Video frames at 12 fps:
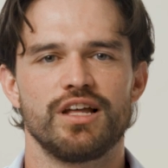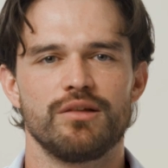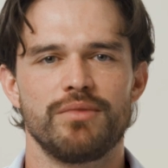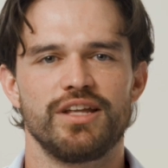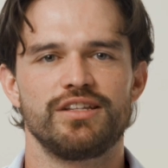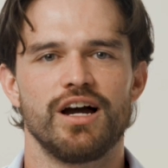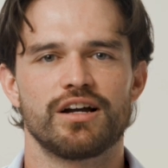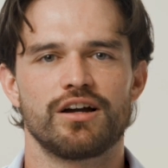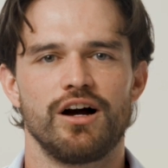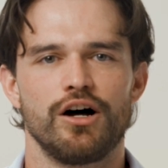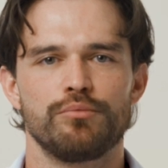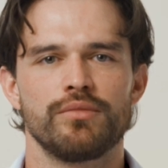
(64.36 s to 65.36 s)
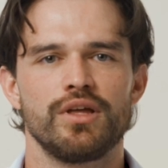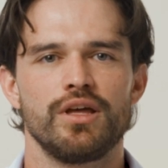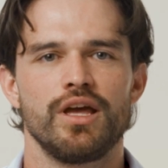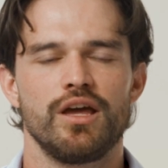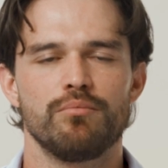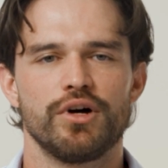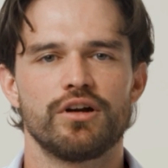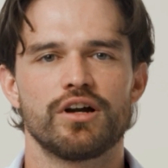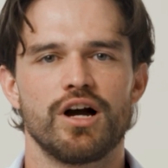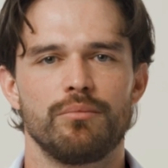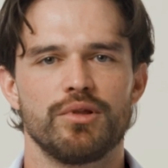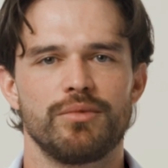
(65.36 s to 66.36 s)
telemed dot com and book a
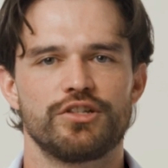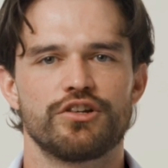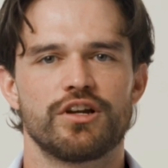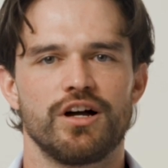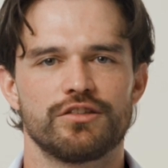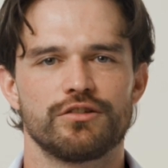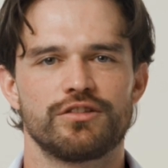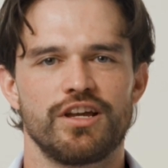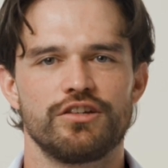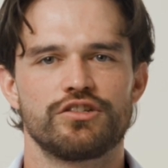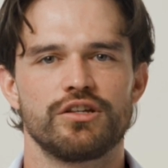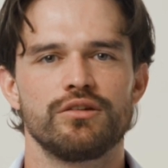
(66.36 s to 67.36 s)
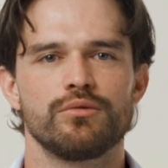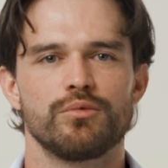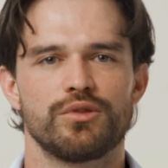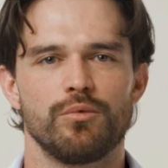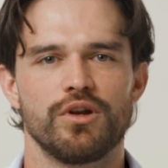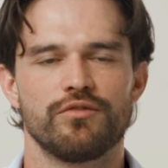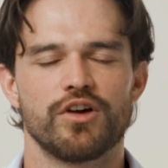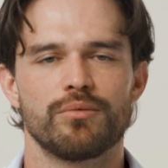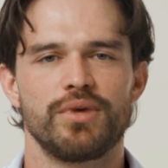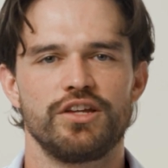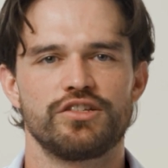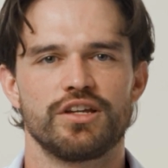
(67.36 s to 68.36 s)
complimentary consultation with one of our
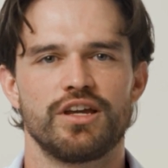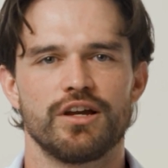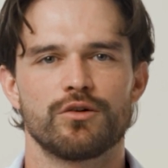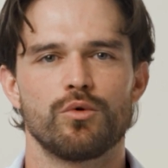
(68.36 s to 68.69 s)
patient care